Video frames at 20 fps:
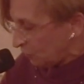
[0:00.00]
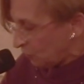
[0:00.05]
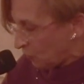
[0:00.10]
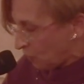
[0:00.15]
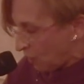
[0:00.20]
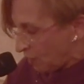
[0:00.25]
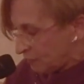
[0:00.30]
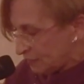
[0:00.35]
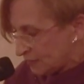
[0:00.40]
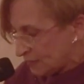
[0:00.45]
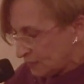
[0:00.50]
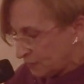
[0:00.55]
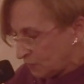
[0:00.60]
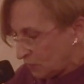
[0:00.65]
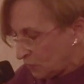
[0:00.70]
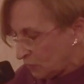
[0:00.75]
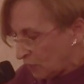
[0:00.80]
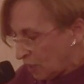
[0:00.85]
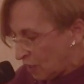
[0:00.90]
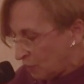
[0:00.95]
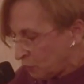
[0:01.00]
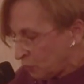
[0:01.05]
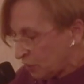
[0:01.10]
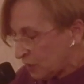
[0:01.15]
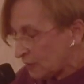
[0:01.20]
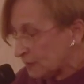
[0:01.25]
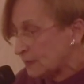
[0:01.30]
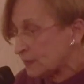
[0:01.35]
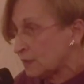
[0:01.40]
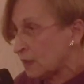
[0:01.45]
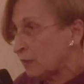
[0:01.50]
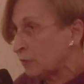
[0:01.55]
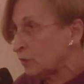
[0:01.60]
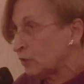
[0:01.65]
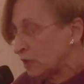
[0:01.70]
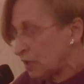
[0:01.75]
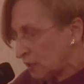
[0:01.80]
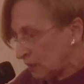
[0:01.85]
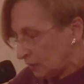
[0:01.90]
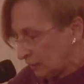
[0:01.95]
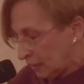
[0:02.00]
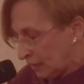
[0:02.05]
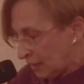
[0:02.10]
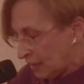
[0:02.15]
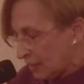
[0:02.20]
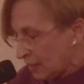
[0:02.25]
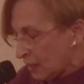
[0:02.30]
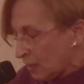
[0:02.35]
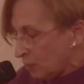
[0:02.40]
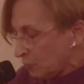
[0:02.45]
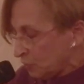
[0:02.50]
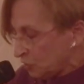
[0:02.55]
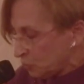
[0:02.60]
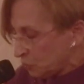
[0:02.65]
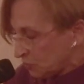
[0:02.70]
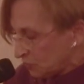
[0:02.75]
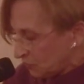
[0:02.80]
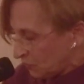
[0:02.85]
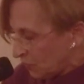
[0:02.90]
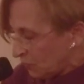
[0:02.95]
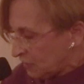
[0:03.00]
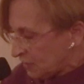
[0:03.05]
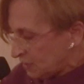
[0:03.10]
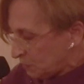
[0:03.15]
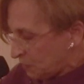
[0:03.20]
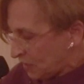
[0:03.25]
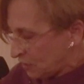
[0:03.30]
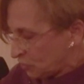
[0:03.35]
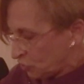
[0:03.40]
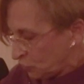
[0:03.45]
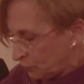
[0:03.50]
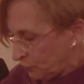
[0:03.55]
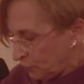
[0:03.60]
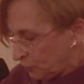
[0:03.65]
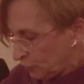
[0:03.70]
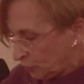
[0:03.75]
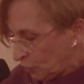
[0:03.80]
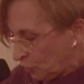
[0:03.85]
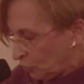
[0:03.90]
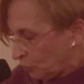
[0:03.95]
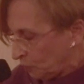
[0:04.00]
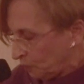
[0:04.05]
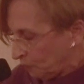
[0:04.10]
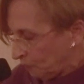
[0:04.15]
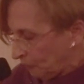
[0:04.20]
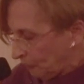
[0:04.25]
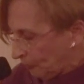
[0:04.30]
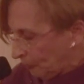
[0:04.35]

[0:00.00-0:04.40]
the province of Calabria in southern Italy, which was very special for Lou.